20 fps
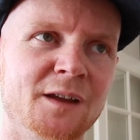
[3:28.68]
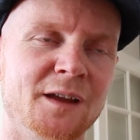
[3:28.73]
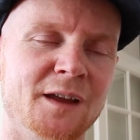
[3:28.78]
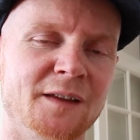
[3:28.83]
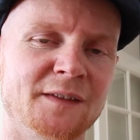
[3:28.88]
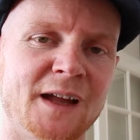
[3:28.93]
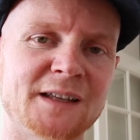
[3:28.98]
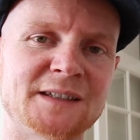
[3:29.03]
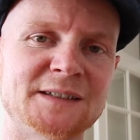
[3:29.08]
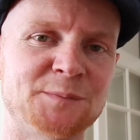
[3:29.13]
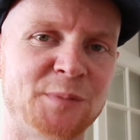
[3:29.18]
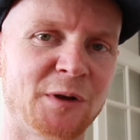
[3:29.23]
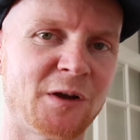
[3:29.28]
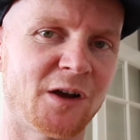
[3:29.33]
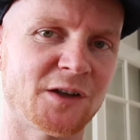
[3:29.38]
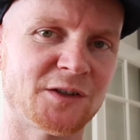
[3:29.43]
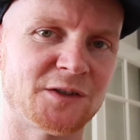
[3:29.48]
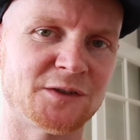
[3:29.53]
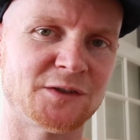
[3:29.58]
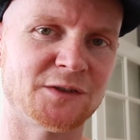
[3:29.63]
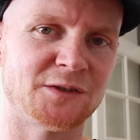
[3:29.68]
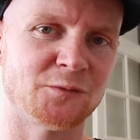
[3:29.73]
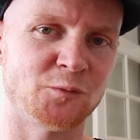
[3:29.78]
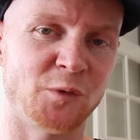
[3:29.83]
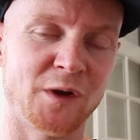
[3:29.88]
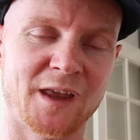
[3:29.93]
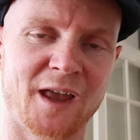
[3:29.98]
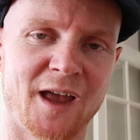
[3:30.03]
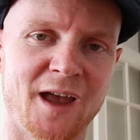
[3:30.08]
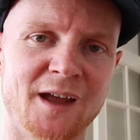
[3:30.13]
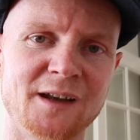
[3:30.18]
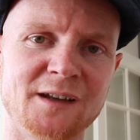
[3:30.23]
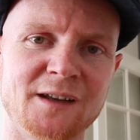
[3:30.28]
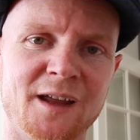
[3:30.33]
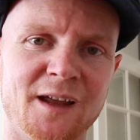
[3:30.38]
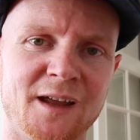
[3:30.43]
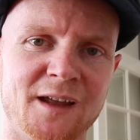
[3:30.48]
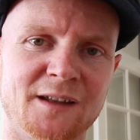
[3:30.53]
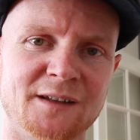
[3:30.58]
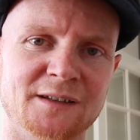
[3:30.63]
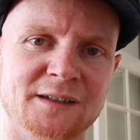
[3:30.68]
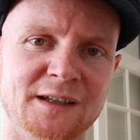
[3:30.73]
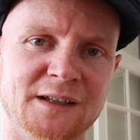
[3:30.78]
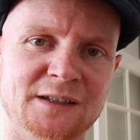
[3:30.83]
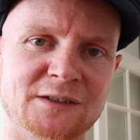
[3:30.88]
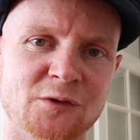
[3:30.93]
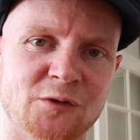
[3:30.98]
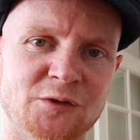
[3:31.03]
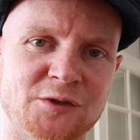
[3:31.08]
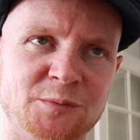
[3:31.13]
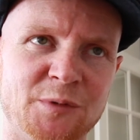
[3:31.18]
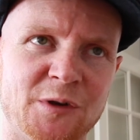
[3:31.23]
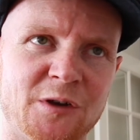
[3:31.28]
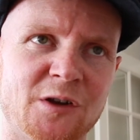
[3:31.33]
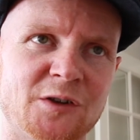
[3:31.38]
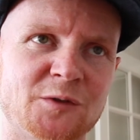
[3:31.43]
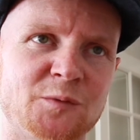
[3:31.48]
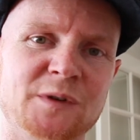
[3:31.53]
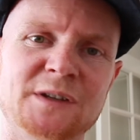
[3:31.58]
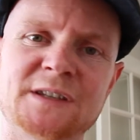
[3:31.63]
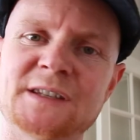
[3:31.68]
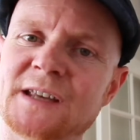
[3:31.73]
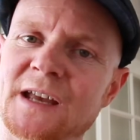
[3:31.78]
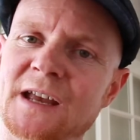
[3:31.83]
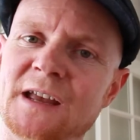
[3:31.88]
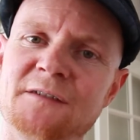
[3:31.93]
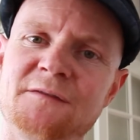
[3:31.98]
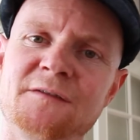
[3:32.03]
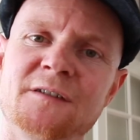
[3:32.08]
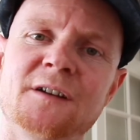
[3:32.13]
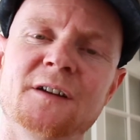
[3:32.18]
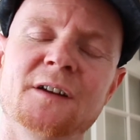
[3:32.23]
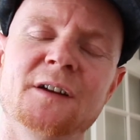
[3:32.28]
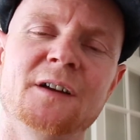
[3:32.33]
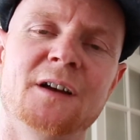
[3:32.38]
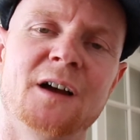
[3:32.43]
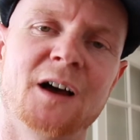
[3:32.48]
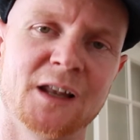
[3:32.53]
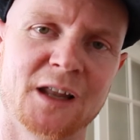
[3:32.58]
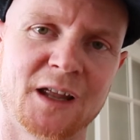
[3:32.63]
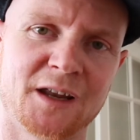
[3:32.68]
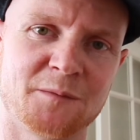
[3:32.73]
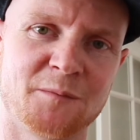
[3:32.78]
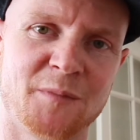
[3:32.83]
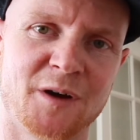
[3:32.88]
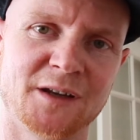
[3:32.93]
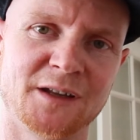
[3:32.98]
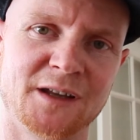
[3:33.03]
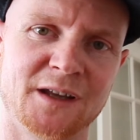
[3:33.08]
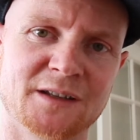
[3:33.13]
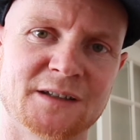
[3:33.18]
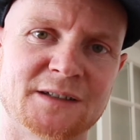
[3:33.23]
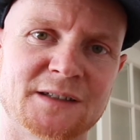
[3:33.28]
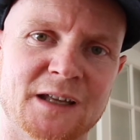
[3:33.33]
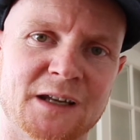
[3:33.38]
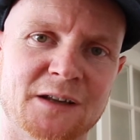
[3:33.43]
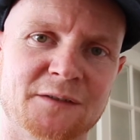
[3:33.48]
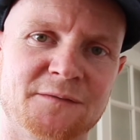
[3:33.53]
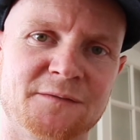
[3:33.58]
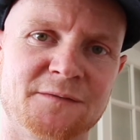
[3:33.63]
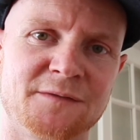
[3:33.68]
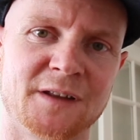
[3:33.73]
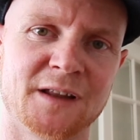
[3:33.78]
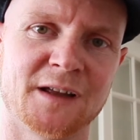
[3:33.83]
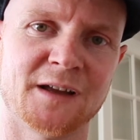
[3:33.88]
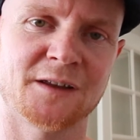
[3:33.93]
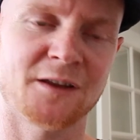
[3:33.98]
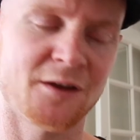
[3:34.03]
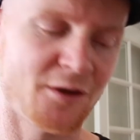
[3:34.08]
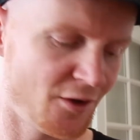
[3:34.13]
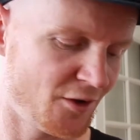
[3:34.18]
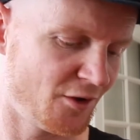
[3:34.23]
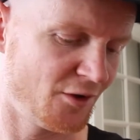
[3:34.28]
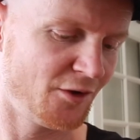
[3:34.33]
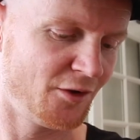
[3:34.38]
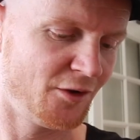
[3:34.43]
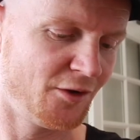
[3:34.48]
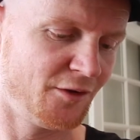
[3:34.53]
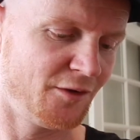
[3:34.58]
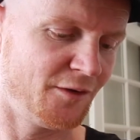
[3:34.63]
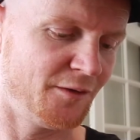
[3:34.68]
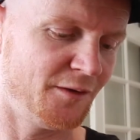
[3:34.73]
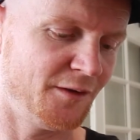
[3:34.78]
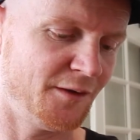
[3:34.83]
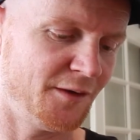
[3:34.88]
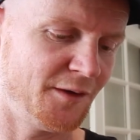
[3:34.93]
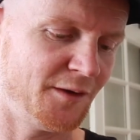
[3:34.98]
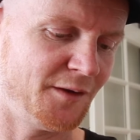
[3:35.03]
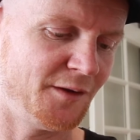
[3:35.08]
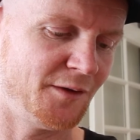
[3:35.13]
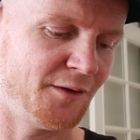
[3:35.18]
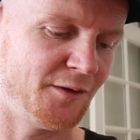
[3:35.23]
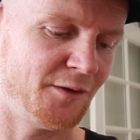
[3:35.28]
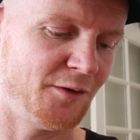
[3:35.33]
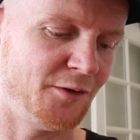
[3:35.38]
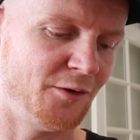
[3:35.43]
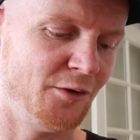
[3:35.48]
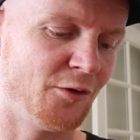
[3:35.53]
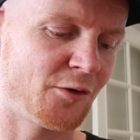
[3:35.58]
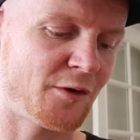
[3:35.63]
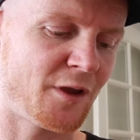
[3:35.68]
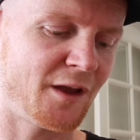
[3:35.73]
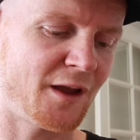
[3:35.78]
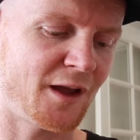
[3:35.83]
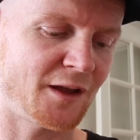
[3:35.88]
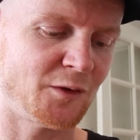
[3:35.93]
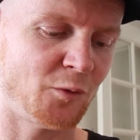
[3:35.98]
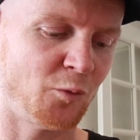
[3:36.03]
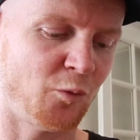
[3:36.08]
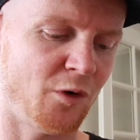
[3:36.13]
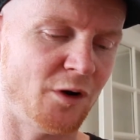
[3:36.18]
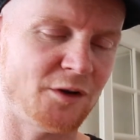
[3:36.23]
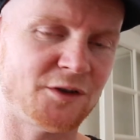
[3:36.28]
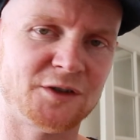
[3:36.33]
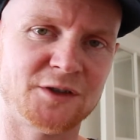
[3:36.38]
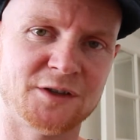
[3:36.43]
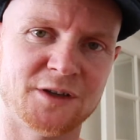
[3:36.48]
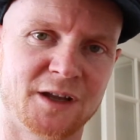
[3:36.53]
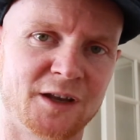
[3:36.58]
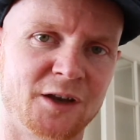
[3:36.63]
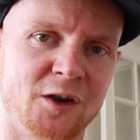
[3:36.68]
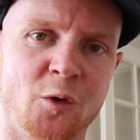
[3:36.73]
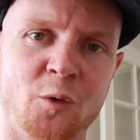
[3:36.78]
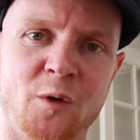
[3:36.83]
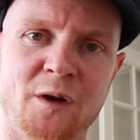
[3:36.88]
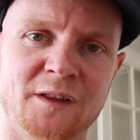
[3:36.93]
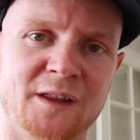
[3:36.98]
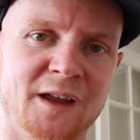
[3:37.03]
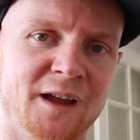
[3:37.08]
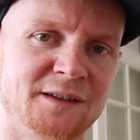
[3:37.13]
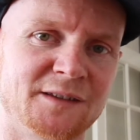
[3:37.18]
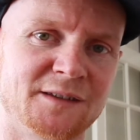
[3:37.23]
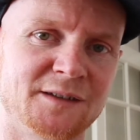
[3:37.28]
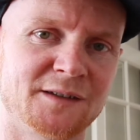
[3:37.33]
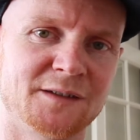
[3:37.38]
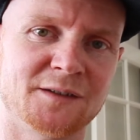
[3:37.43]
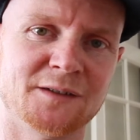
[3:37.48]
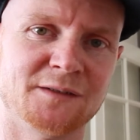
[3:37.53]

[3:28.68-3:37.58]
And that's because we can, and it's also because we save a lot of money instead of like looking at the watch and knowing that